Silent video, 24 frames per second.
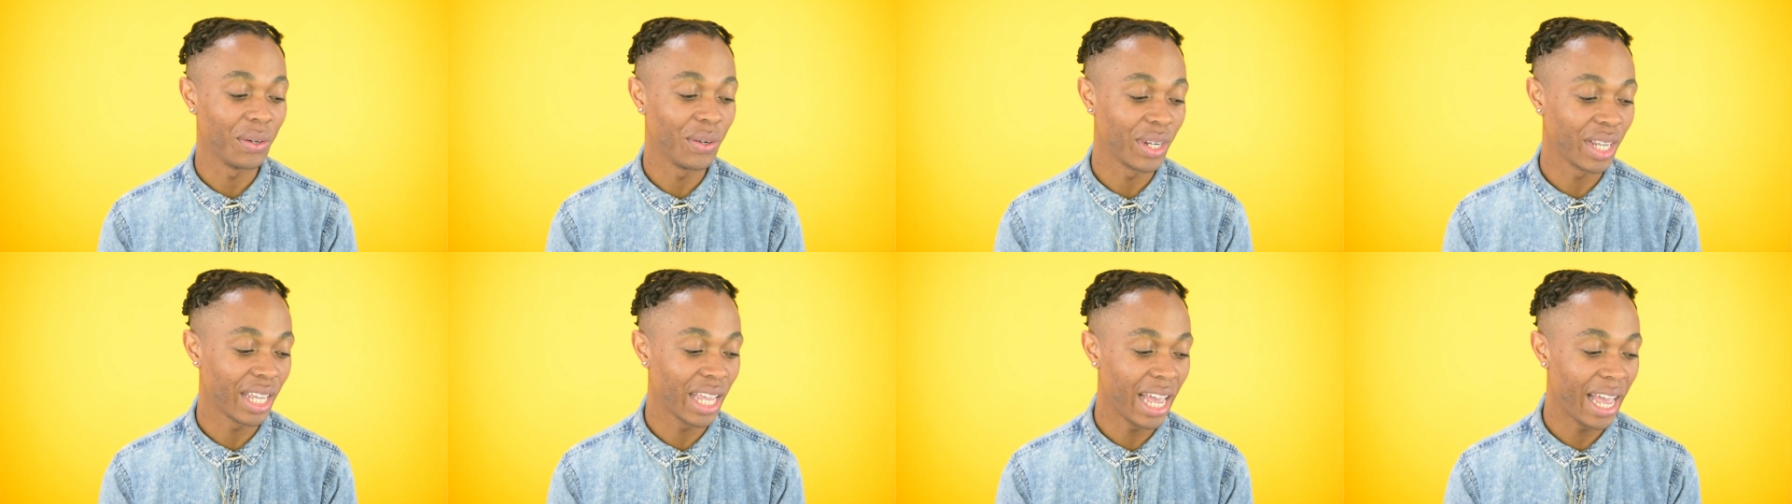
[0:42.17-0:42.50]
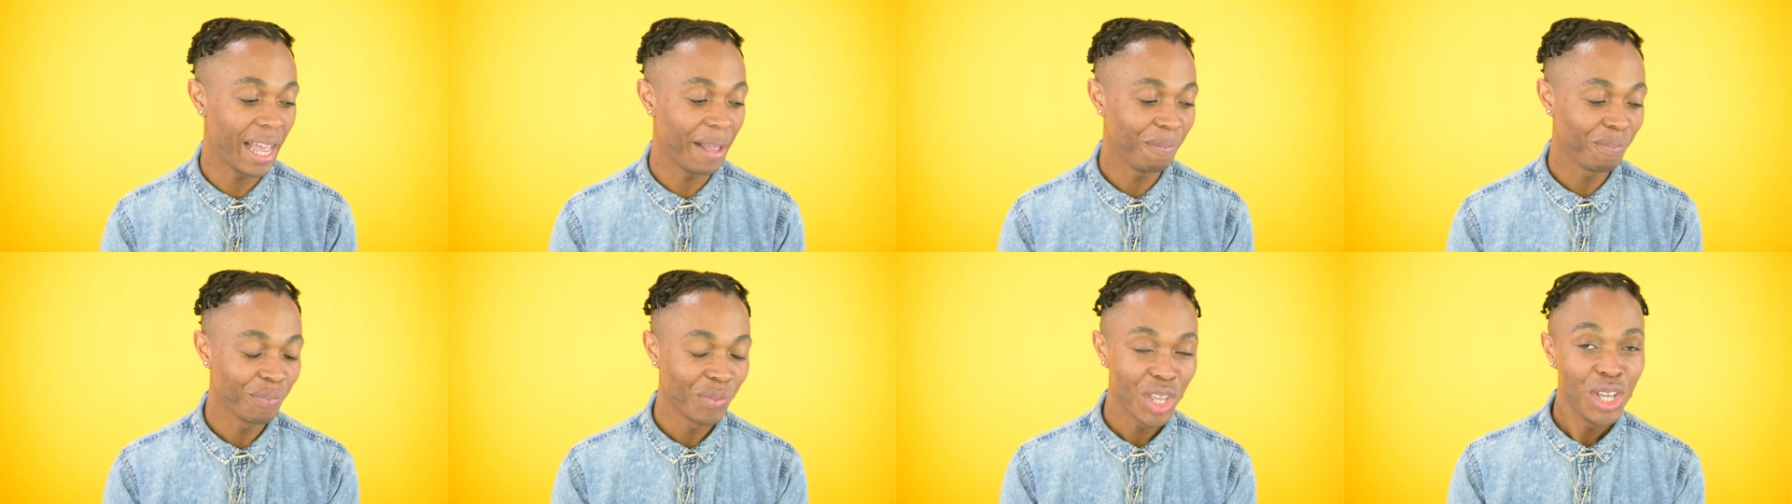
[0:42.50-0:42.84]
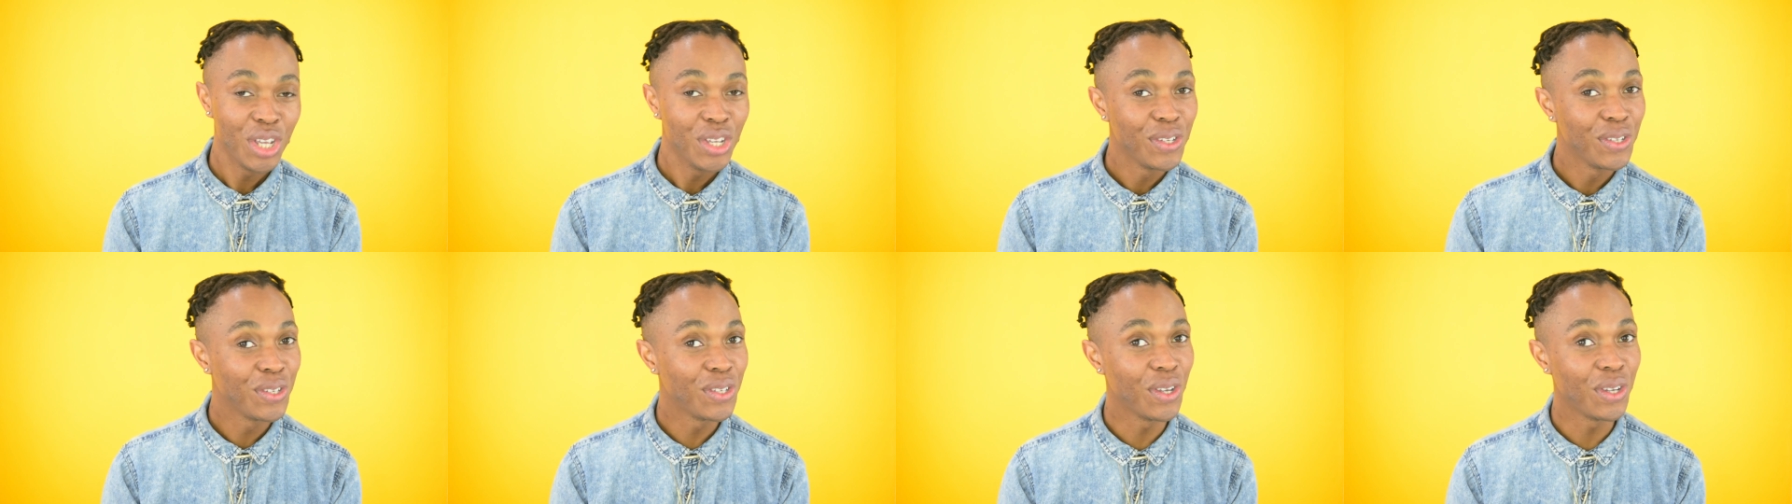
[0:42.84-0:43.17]
Okay,
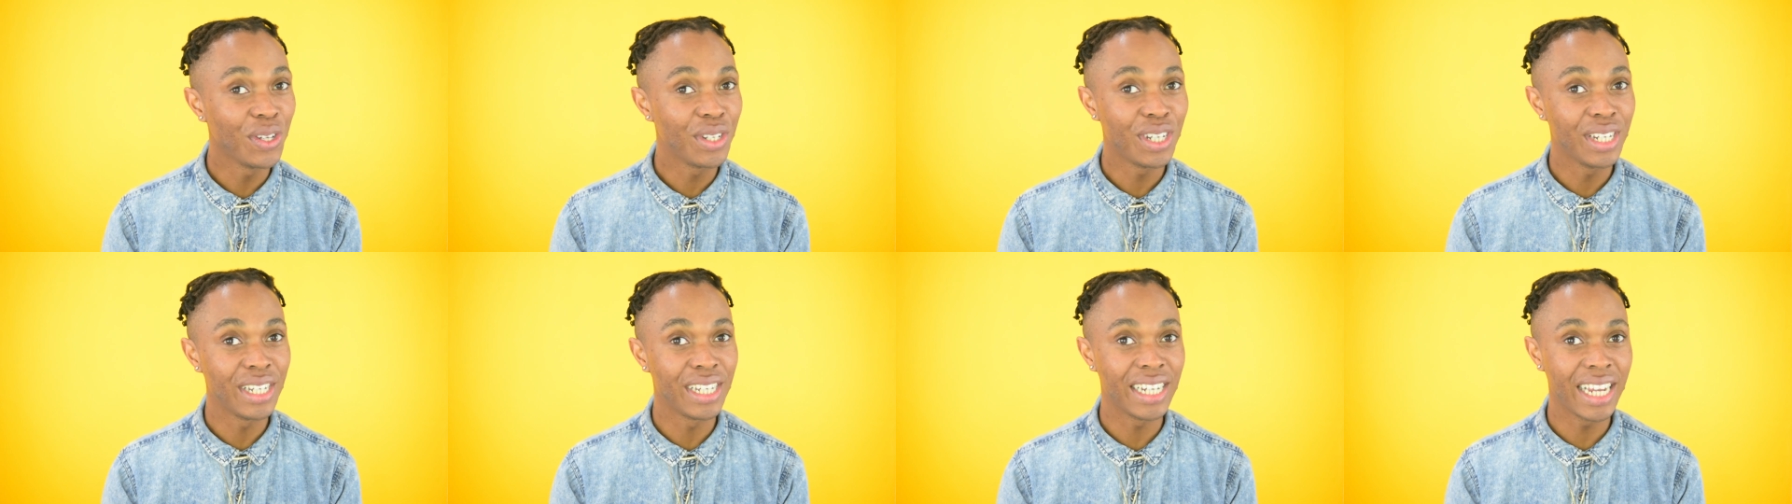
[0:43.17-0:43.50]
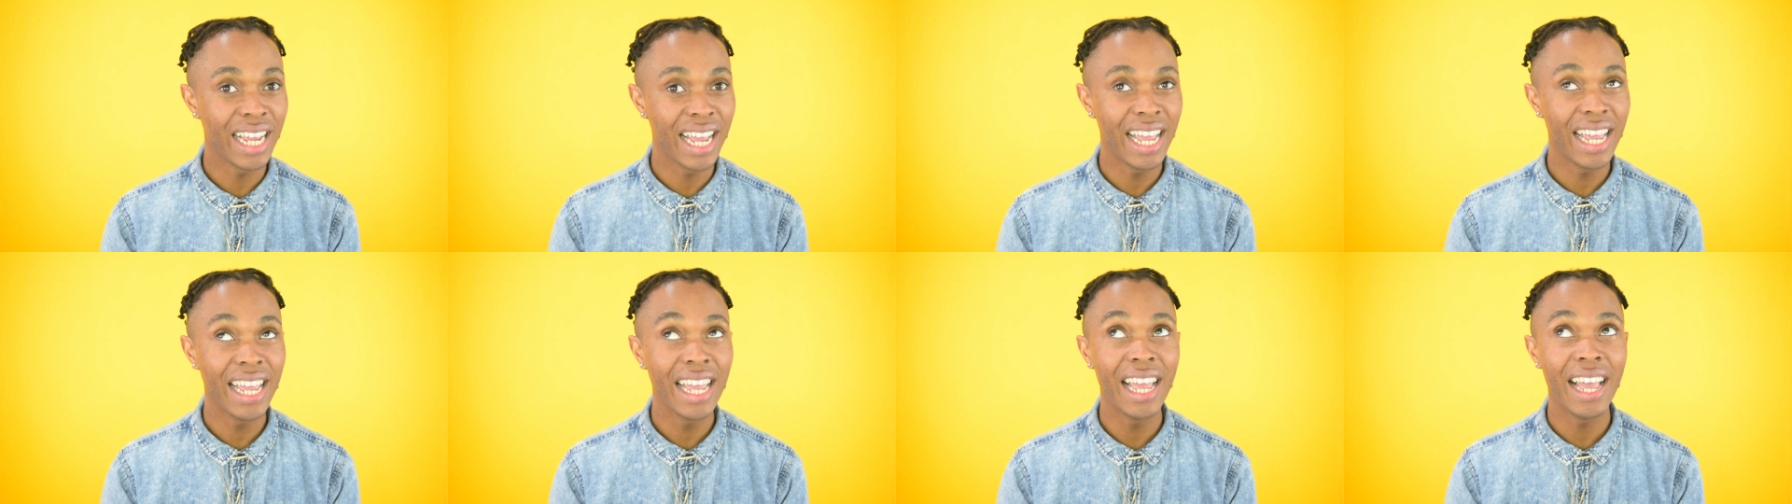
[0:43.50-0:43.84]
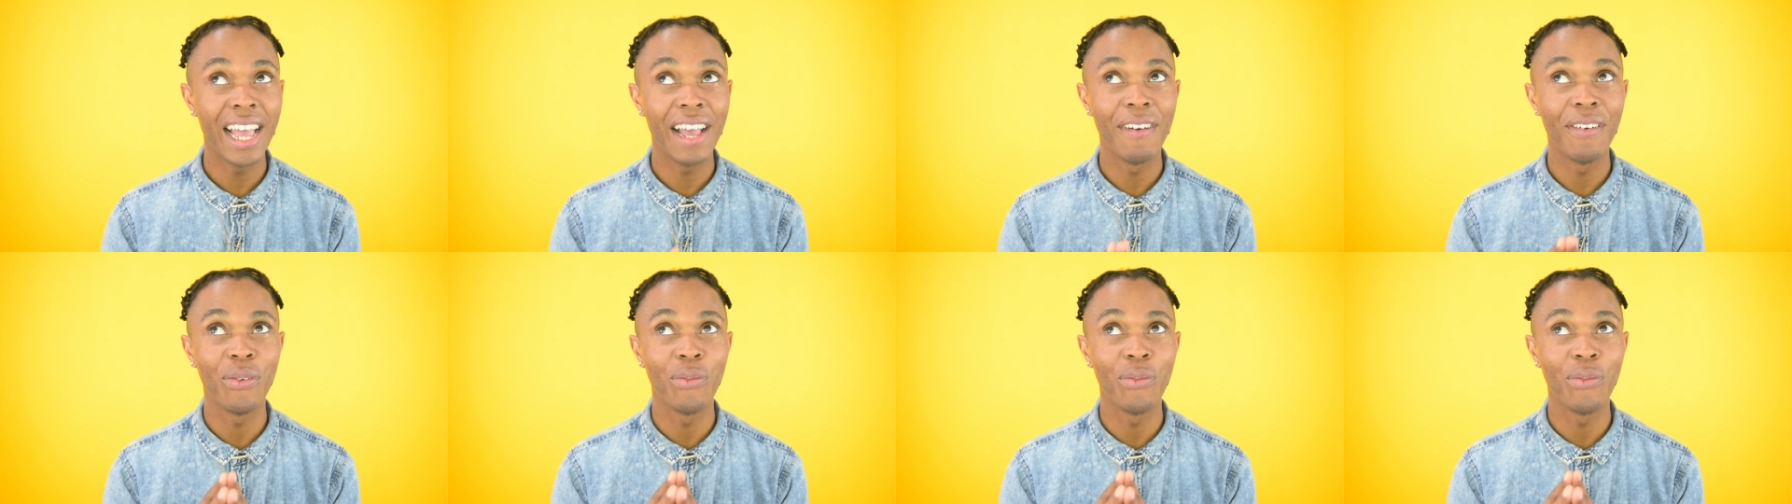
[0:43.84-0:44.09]
so today,